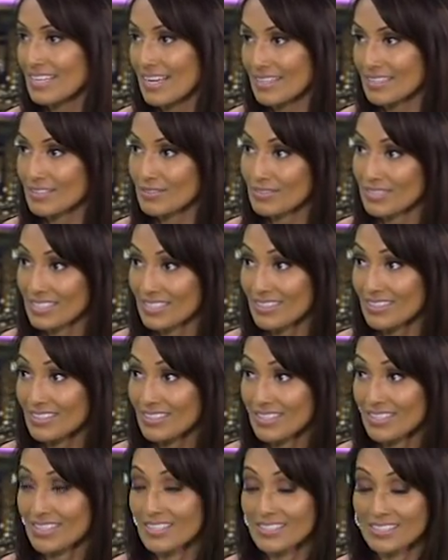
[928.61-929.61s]
activity
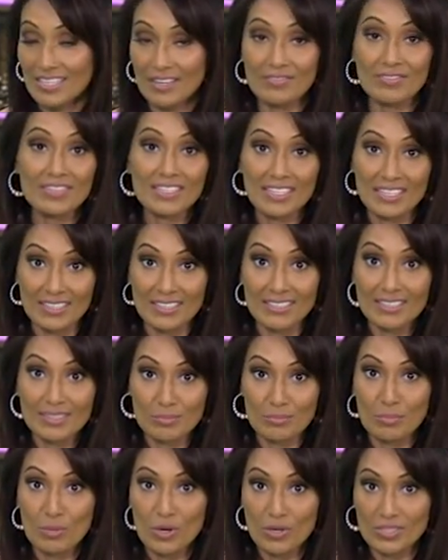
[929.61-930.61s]
definitely is
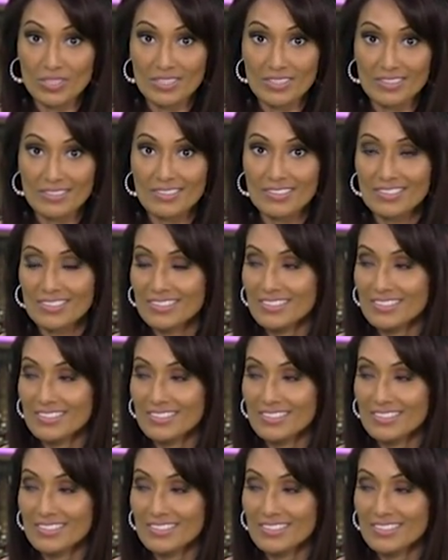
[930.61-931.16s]
important.